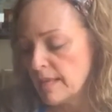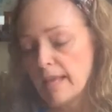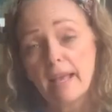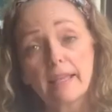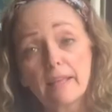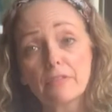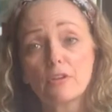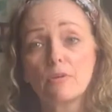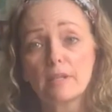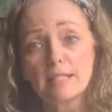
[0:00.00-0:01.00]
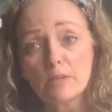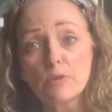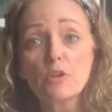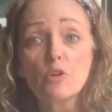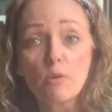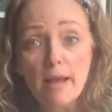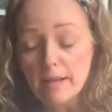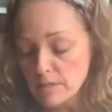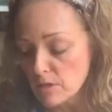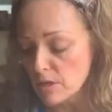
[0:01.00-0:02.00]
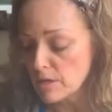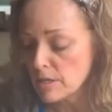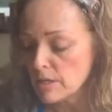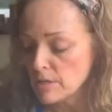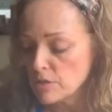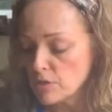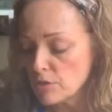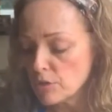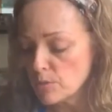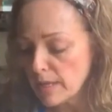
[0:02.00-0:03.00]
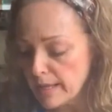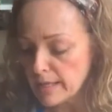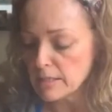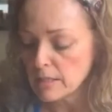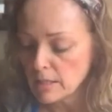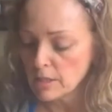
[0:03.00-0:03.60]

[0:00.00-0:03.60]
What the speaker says: and get see where the cracks are so you can